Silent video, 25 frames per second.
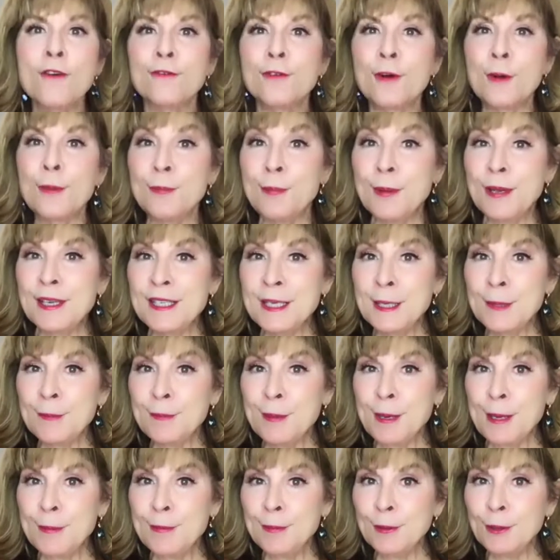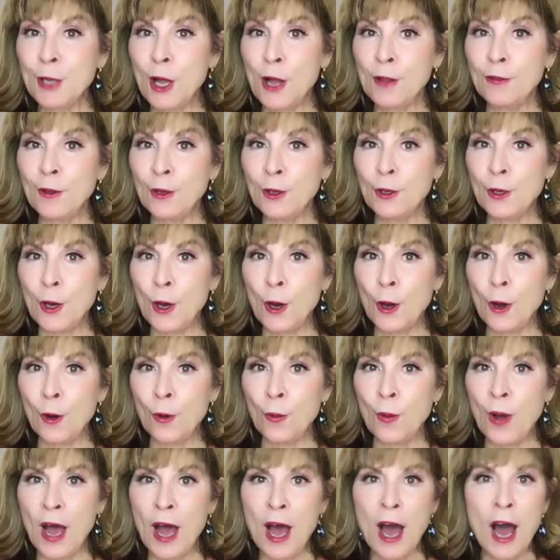For busy people on the
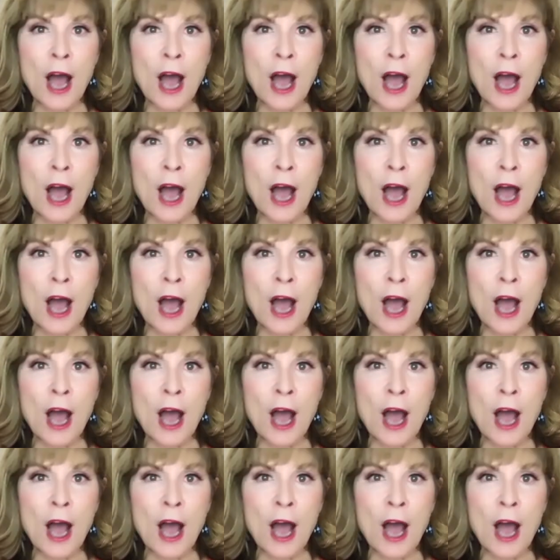go,